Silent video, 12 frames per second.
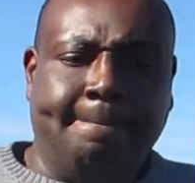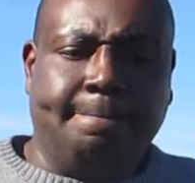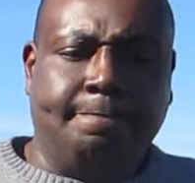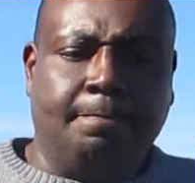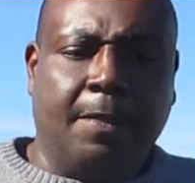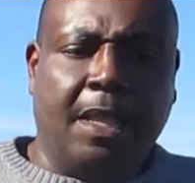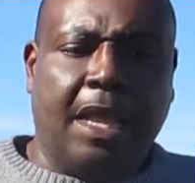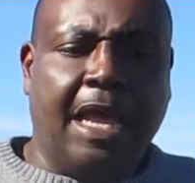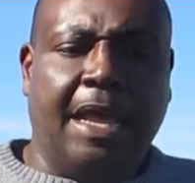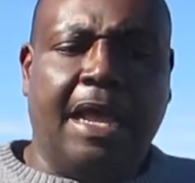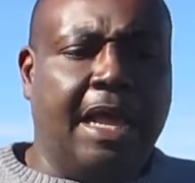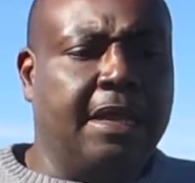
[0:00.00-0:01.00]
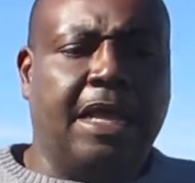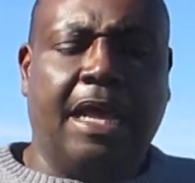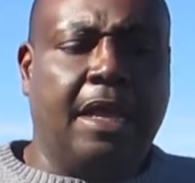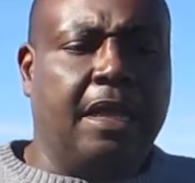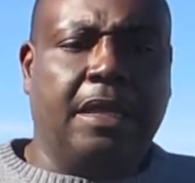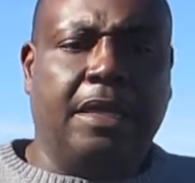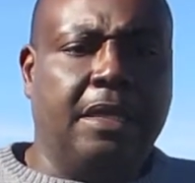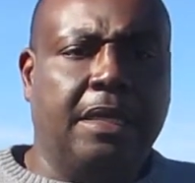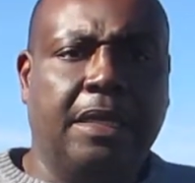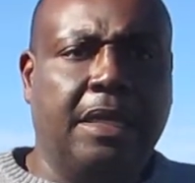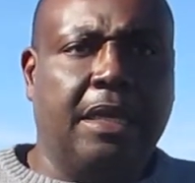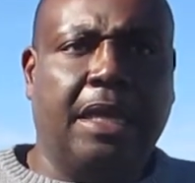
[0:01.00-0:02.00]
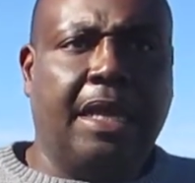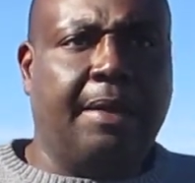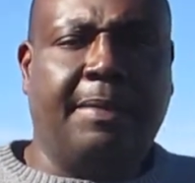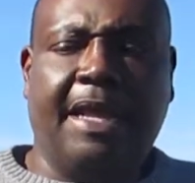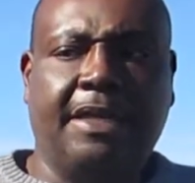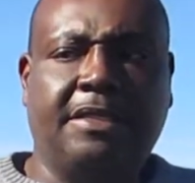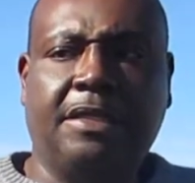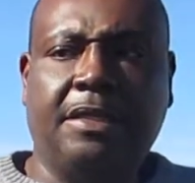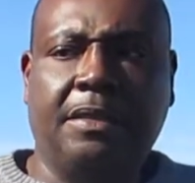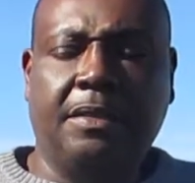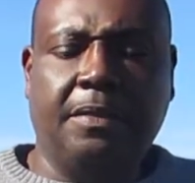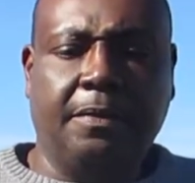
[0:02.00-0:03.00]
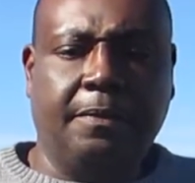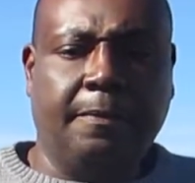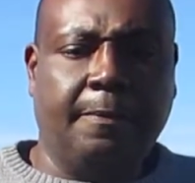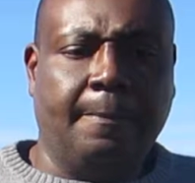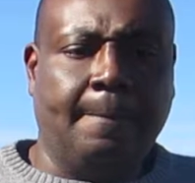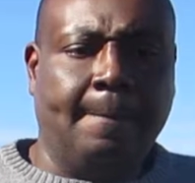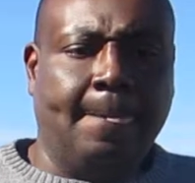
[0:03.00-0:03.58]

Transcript: This is public access. We're not blocking traffic, sir.